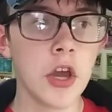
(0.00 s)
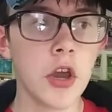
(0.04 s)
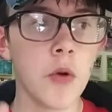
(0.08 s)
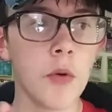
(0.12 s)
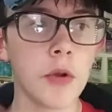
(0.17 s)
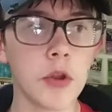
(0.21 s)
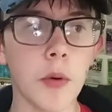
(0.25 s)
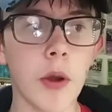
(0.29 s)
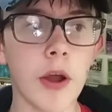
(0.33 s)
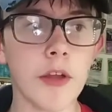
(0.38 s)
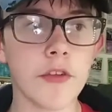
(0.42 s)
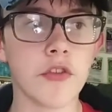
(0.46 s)

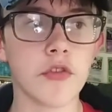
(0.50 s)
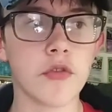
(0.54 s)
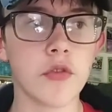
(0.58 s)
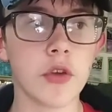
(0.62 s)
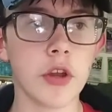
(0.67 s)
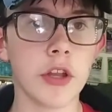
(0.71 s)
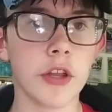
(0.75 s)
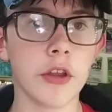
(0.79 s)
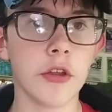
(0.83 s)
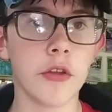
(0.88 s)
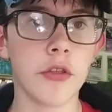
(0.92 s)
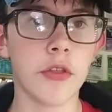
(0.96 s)
when you watch the
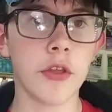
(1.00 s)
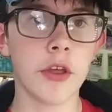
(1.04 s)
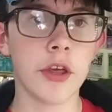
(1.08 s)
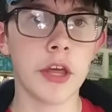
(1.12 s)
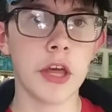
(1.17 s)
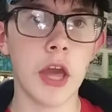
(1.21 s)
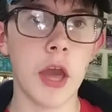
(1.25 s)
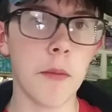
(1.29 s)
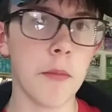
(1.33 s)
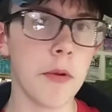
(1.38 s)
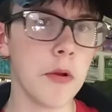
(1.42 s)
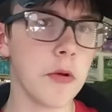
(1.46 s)
trailer, you
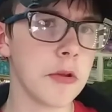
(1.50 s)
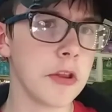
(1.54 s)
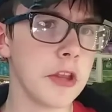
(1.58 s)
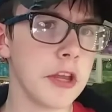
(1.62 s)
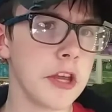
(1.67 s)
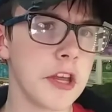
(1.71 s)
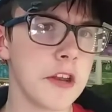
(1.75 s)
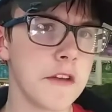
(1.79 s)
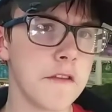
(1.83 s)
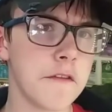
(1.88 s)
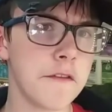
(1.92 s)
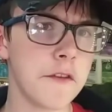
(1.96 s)
think, "Am I
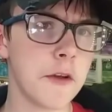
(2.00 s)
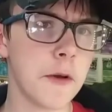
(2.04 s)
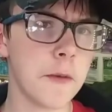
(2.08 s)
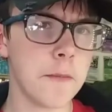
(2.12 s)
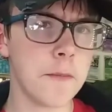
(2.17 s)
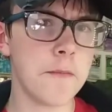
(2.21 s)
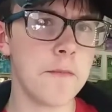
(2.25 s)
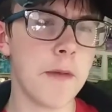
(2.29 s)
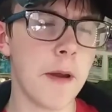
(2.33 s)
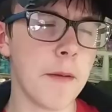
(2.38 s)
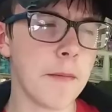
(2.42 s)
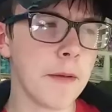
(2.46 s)
really gonna feel?
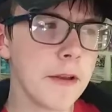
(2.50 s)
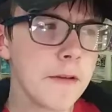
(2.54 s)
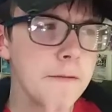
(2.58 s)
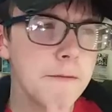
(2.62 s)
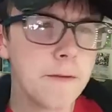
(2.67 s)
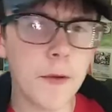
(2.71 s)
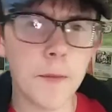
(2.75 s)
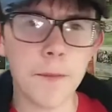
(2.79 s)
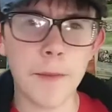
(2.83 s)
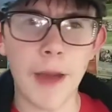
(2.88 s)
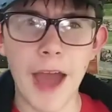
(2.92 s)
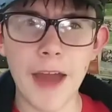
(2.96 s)
Am I gonna
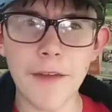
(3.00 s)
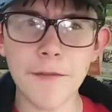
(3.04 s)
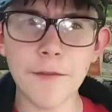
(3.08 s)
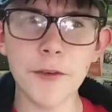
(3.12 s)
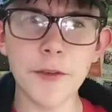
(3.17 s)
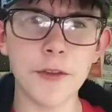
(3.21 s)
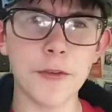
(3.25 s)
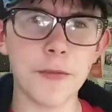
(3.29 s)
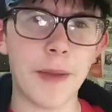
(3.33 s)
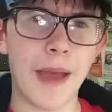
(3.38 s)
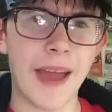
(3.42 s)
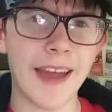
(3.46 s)
feel bad for
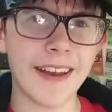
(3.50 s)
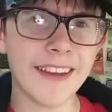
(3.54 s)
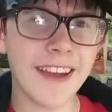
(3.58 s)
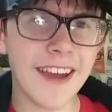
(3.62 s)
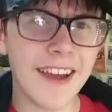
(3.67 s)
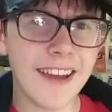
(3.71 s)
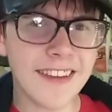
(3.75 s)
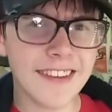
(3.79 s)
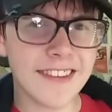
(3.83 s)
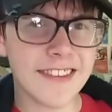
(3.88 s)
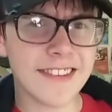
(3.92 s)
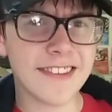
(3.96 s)
these bad
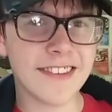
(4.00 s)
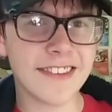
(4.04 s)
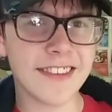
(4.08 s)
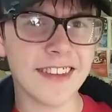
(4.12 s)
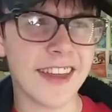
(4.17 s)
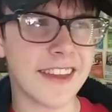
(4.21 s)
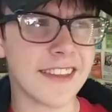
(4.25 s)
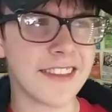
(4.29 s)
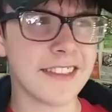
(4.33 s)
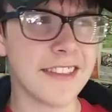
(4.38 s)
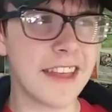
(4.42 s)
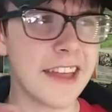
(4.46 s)
guys?
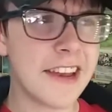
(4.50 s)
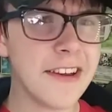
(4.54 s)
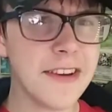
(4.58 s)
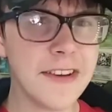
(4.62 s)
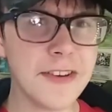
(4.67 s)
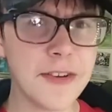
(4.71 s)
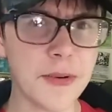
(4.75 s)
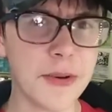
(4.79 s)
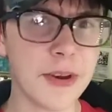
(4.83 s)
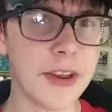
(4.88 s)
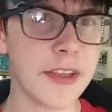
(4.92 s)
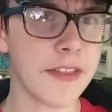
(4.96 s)
Like they
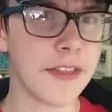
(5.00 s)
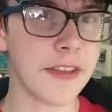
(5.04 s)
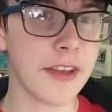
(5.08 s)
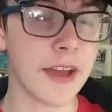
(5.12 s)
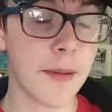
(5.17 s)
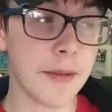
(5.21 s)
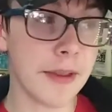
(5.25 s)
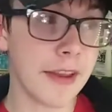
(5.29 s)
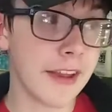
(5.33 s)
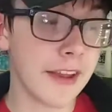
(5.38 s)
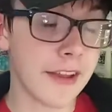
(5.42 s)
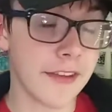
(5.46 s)
didn't do anything.
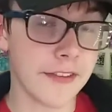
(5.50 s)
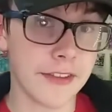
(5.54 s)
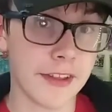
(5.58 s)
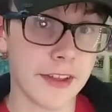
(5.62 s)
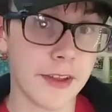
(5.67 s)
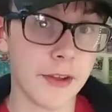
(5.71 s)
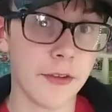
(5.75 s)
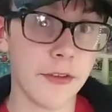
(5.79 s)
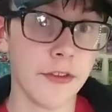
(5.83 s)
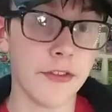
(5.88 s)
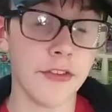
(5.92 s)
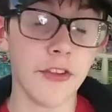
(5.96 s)
I mean, I guess they
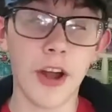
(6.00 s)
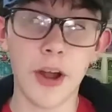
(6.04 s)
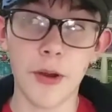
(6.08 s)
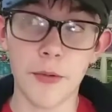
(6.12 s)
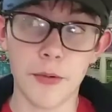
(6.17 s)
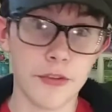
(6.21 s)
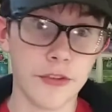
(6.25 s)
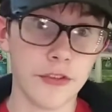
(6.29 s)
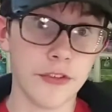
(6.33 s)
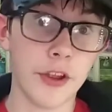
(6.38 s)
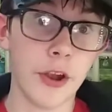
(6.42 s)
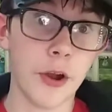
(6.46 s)
killed his dog,
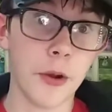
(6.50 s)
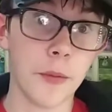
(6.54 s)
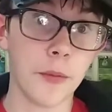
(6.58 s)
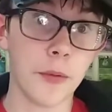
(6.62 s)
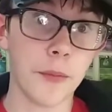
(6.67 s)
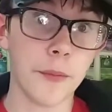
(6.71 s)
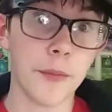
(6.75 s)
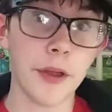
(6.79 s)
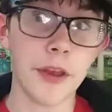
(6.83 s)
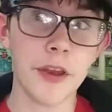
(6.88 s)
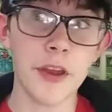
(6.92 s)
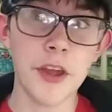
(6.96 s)
which is
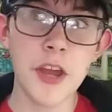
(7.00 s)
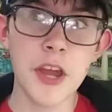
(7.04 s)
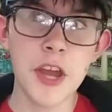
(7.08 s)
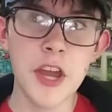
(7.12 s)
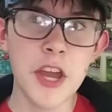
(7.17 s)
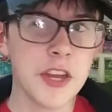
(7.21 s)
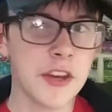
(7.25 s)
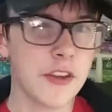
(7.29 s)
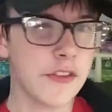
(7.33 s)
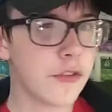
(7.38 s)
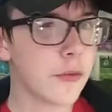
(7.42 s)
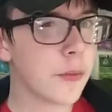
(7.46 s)
terrible. But
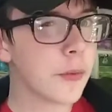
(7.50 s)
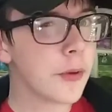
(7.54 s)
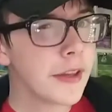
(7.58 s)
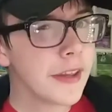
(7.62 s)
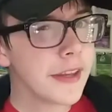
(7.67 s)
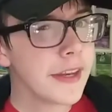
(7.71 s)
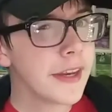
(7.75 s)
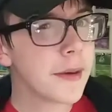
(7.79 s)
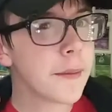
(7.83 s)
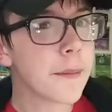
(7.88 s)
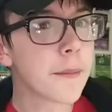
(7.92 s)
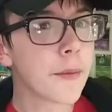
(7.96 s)
does he
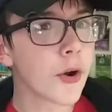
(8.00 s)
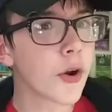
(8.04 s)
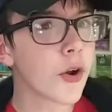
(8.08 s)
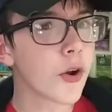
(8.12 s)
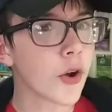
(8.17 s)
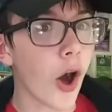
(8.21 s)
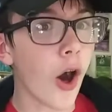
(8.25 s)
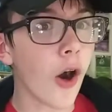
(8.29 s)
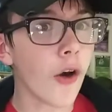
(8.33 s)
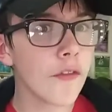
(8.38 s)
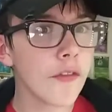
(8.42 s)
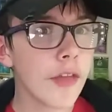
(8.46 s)
really gonna murder
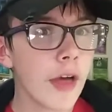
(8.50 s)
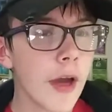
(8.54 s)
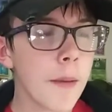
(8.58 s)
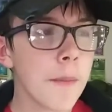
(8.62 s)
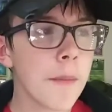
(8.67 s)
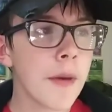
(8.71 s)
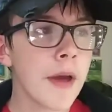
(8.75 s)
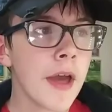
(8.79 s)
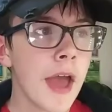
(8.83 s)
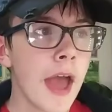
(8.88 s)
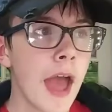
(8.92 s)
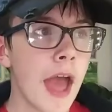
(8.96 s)
all of
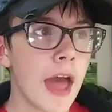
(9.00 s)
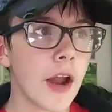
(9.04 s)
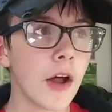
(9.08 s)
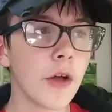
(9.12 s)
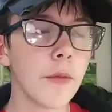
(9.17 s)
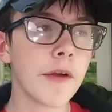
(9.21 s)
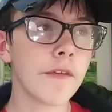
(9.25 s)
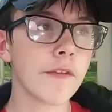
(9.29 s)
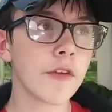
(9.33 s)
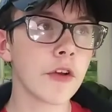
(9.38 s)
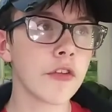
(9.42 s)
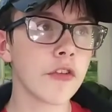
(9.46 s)
them?" And all
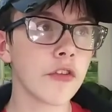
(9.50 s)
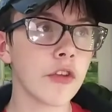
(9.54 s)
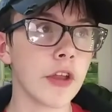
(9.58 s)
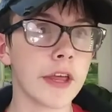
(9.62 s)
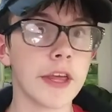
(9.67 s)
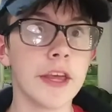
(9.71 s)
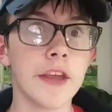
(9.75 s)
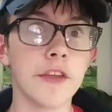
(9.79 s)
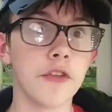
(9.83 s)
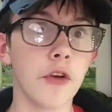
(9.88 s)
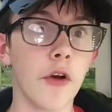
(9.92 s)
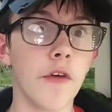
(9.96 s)
my friends are
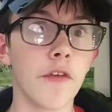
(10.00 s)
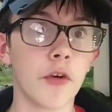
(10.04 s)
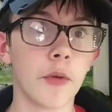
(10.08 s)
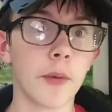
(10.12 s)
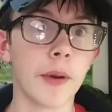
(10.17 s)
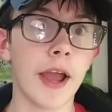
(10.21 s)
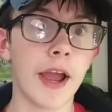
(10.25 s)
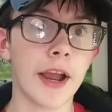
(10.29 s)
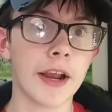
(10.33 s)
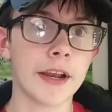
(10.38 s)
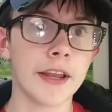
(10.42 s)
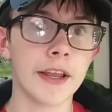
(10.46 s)
like, "He's
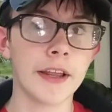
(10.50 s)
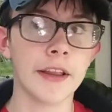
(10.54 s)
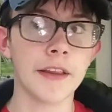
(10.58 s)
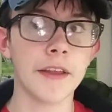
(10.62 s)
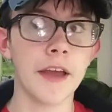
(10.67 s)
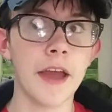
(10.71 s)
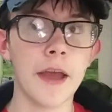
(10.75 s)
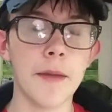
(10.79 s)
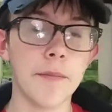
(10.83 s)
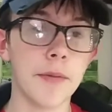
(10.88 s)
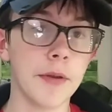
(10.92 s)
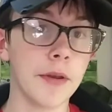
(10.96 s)
overreacting."
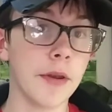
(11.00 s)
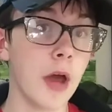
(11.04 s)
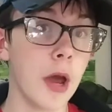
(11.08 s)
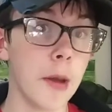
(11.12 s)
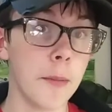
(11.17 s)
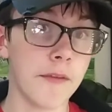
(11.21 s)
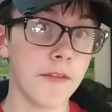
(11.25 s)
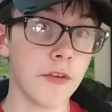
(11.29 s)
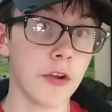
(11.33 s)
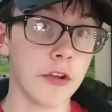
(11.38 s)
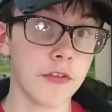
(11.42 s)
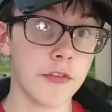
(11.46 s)
And, but none
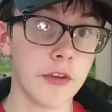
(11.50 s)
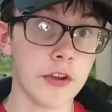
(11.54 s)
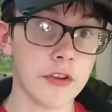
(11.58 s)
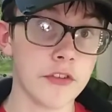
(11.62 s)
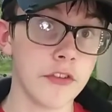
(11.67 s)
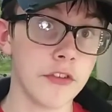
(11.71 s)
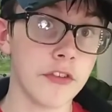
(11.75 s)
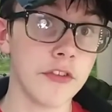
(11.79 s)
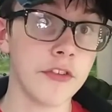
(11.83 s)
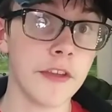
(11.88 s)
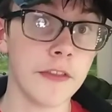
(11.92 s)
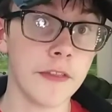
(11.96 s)
of my friends have
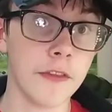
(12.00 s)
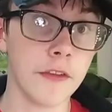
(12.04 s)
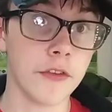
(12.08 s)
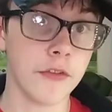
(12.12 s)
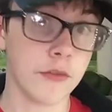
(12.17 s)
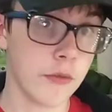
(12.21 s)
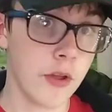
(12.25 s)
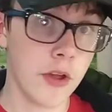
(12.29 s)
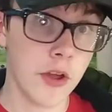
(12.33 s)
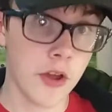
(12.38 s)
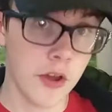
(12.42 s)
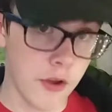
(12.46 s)
actually seen
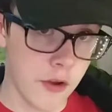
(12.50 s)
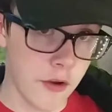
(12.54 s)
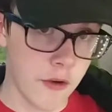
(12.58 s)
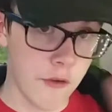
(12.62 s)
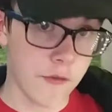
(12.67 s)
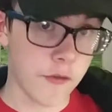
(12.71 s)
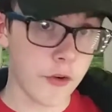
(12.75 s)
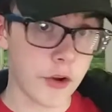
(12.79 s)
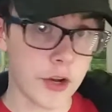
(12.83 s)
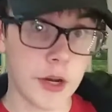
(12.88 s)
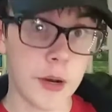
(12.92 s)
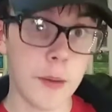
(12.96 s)
this
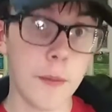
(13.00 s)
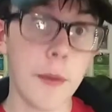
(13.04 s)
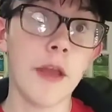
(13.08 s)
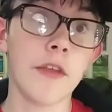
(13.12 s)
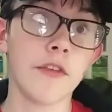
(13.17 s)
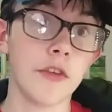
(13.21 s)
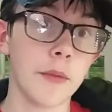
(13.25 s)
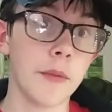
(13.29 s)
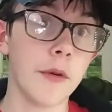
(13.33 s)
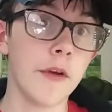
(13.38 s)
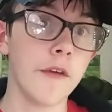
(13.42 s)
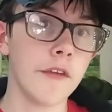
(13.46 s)
freaking
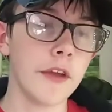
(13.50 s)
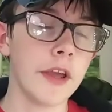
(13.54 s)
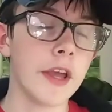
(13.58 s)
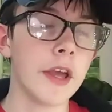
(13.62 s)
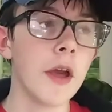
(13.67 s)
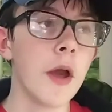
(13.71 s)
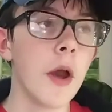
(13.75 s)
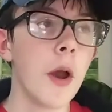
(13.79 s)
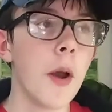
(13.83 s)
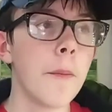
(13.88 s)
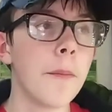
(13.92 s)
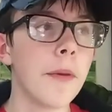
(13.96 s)
amazing movie.
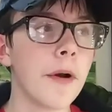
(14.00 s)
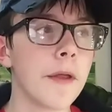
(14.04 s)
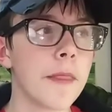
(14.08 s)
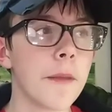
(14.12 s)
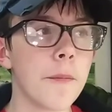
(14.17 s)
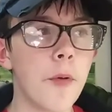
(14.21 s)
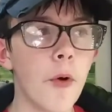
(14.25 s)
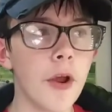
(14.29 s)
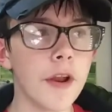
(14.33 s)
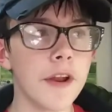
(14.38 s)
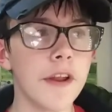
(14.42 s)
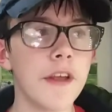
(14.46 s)
But the
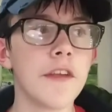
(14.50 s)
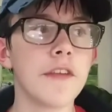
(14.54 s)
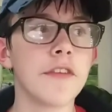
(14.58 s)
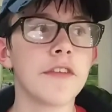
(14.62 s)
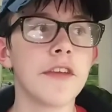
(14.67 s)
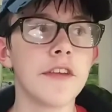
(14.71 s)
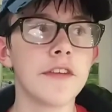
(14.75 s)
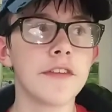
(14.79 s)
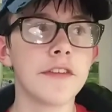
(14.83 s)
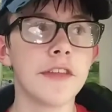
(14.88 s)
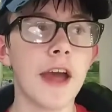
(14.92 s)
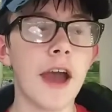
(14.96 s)
point is,
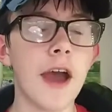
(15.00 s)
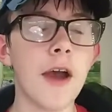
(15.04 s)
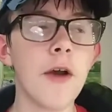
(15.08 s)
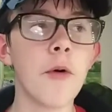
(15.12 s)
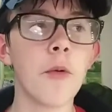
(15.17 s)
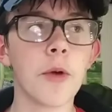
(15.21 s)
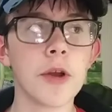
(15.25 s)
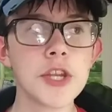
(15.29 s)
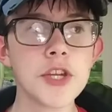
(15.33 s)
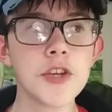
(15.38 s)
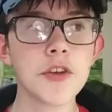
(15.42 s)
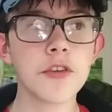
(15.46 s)
is that
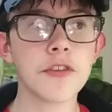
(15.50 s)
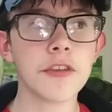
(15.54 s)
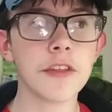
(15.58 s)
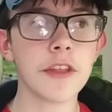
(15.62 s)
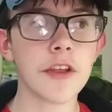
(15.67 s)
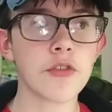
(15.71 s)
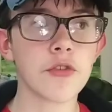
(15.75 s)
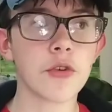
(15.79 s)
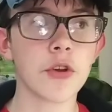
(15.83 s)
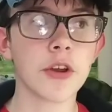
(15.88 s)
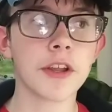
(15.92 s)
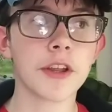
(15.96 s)
once you see
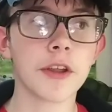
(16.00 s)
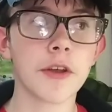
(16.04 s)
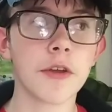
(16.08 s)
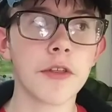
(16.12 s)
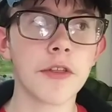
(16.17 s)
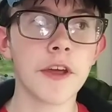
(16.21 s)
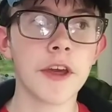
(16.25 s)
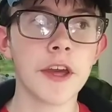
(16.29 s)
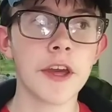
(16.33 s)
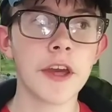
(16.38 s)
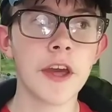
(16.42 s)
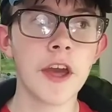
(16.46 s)
that trailer, you
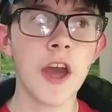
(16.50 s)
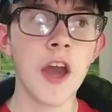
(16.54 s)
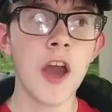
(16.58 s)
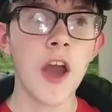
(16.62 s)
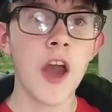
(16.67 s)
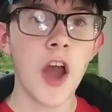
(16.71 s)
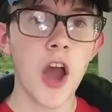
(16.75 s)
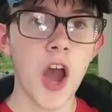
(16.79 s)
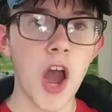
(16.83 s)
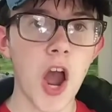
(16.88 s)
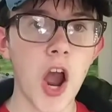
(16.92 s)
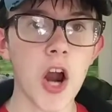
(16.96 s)
think,
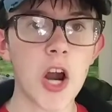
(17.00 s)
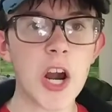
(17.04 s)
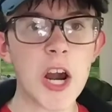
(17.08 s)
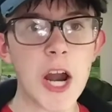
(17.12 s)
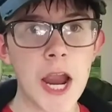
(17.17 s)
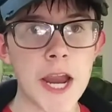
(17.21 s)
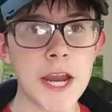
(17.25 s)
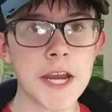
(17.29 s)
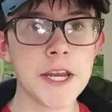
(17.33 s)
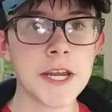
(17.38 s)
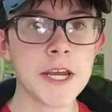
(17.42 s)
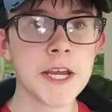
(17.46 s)
"All
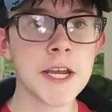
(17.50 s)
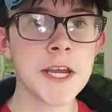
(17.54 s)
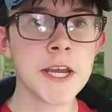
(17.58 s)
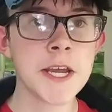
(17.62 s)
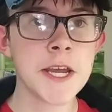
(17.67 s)
right."